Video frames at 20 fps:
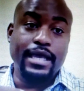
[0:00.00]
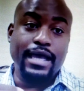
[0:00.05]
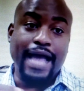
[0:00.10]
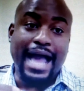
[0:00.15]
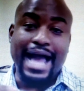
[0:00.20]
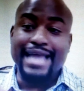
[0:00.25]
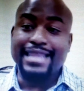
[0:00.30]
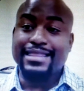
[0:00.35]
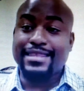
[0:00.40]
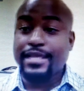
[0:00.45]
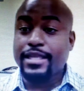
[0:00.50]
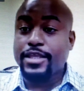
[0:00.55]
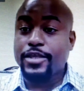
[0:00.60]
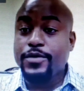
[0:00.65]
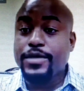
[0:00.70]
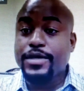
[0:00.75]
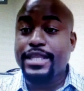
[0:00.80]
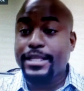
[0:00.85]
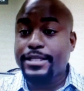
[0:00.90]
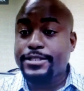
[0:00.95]
I think
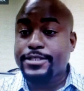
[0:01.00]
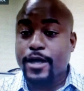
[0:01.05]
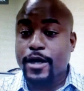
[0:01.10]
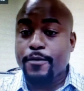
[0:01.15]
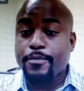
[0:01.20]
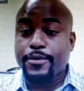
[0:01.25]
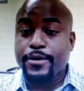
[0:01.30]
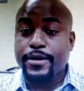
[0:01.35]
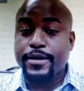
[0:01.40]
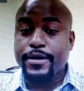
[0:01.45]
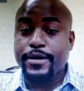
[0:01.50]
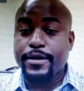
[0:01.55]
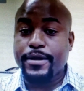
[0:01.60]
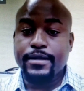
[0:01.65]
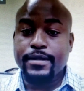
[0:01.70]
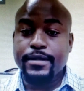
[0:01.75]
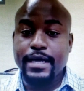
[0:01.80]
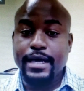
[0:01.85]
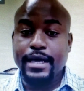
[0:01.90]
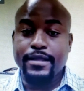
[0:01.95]
you can interpret
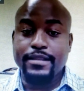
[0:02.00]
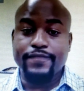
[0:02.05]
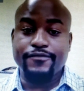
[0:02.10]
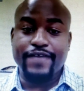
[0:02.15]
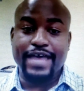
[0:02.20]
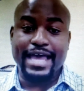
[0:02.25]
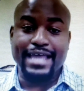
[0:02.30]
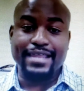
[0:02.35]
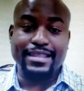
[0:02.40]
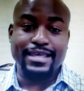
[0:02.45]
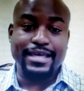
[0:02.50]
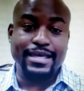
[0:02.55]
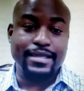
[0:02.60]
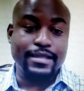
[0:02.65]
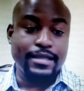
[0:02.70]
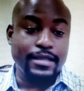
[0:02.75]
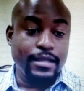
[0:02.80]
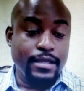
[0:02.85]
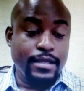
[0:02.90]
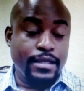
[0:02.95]
uh, the fact that
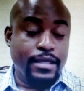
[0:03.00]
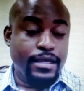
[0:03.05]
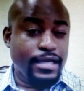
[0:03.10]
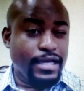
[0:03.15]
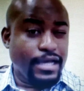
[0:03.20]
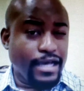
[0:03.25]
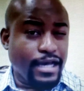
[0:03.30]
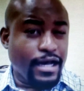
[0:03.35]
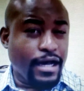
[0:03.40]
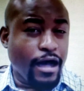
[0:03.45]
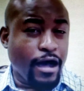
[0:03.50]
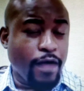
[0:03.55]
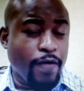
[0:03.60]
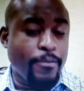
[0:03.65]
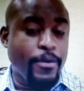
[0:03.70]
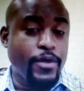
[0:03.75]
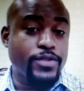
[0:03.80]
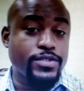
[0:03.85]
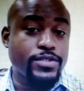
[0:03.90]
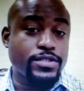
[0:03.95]
uh,
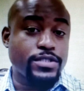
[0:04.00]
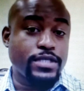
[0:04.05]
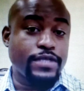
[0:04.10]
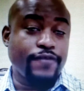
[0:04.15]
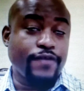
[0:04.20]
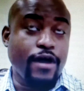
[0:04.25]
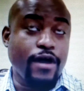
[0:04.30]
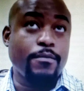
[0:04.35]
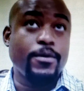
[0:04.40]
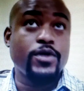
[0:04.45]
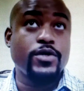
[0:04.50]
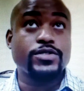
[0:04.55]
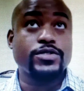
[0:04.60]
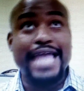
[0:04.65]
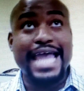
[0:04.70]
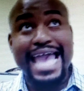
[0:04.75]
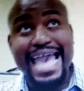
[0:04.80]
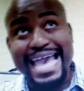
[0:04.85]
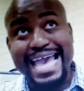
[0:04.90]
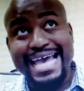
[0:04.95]
almost if almost
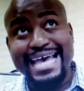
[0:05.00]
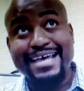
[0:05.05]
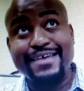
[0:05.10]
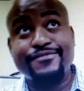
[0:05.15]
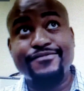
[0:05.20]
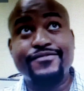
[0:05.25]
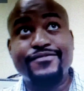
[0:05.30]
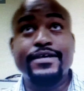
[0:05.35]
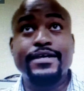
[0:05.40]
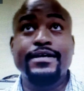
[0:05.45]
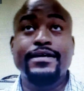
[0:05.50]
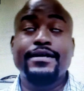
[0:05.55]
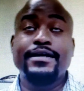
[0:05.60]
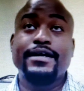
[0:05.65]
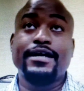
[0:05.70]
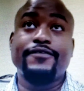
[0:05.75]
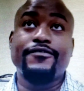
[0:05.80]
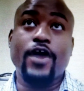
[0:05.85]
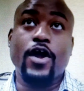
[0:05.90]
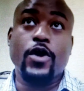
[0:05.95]
half
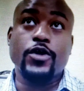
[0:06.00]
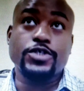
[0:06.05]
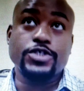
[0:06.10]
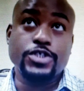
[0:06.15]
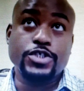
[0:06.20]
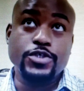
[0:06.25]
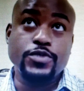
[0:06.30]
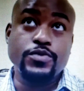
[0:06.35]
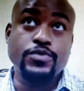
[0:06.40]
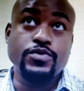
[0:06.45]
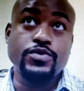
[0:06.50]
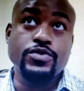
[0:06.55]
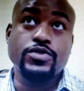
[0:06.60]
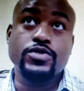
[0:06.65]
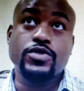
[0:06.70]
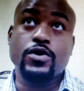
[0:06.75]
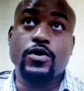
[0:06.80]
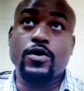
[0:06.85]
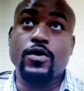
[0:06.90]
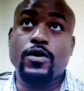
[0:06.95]
of our
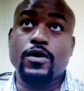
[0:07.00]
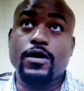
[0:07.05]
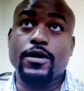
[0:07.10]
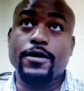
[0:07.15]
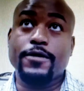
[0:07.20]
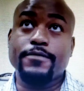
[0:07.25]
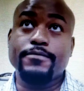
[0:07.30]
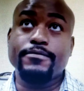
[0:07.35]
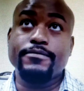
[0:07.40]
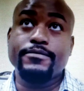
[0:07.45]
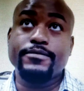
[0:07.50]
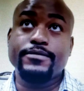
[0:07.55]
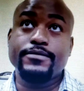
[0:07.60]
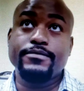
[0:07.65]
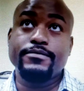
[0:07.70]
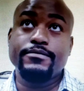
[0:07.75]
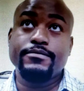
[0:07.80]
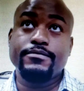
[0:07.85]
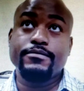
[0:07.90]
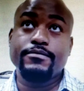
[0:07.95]
students are
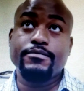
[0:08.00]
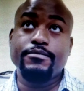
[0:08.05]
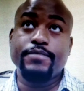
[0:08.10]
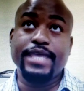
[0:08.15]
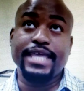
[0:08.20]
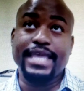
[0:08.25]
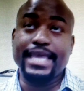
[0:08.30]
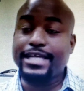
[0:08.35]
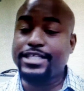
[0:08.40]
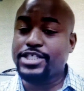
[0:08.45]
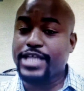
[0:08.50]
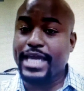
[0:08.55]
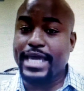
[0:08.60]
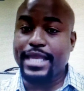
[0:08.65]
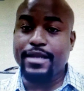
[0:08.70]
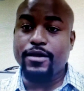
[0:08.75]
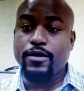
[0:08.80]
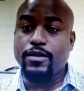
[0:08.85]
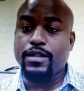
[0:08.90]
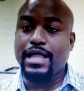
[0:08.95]
being
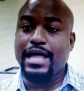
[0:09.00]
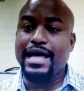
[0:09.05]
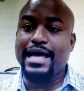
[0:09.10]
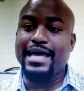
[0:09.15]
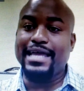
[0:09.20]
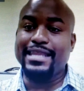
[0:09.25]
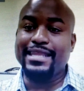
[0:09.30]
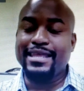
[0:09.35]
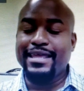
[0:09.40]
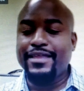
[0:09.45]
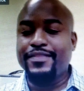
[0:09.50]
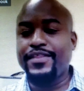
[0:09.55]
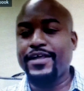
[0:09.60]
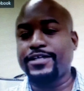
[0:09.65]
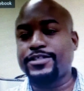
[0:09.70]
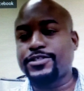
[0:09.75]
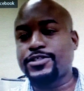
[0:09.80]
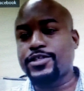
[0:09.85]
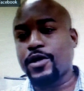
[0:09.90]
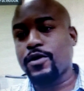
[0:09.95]
educated online,
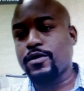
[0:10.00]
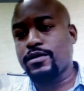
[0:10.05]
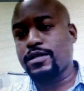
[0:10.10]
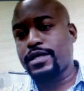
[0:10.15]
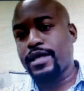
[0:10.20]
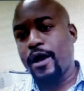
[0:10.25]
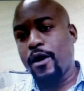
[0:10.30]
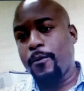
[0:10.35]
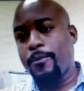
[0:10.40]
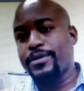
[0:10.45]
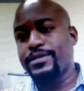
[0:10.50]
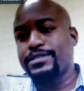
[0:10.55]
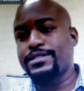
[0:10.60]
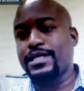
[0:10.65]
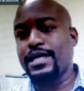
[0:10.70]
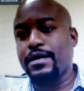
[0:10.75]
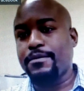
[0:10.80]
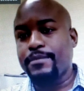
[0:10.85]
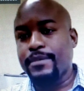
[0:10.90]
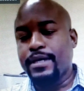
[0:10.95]
that certainly opens
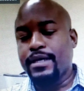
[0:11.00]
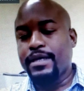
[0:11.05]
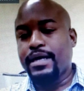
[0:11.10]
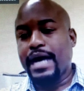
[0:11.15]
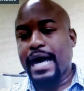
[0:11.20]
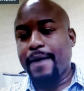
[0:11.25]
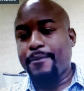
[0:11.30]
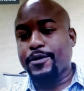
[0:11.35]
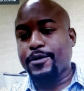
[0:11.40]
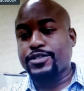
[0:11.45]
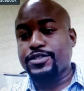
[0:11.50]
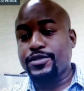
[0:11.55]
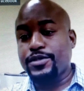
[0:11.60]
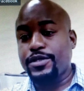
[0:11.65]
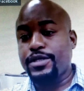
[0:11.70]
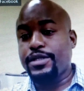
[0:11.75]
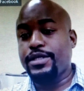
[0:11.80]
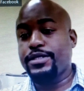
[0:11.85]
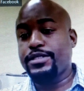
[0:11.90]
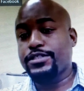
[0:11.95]
up
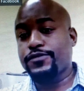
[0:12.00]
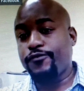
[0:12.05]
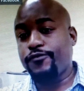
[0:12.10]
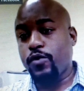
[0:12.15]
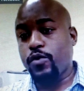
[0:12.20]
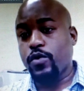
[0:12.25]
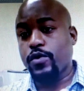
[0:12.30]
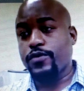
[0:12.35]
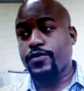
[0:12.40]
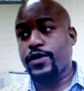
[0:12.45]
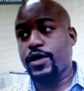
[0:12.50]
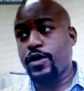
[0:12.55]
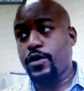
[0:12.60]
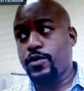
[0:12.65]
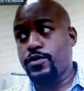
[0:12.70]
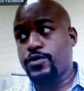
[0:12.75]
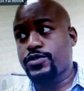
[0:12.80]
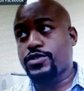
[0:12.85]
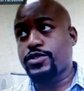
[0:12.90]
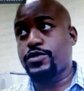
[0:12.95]
opportunities for
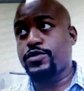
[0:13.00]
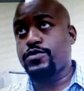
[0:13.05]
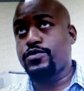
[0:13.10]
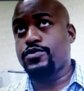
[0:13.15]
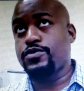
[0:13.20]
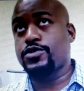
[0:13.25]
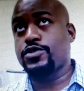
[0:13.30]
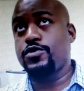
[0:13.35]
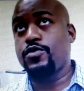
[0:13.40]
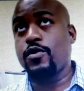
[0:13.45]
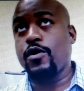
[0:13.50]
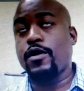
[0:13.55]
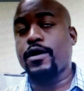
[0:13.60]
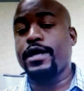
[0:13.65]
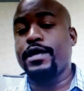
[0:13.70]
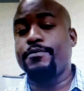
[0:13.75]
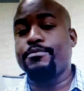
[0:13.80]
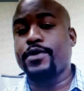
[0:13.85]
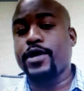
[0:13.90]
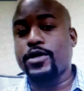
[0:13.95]
those students who are
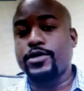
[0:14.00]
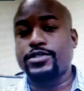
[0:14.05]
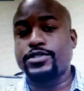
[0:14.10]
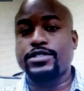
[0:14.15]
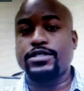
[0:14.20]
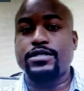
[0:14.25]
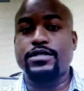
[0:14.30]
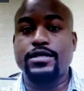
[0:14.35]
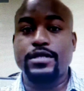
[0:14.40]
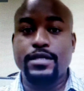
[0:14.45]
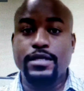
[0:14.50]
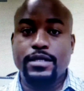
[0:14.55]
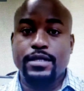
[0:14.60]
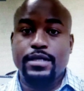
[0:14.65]
in person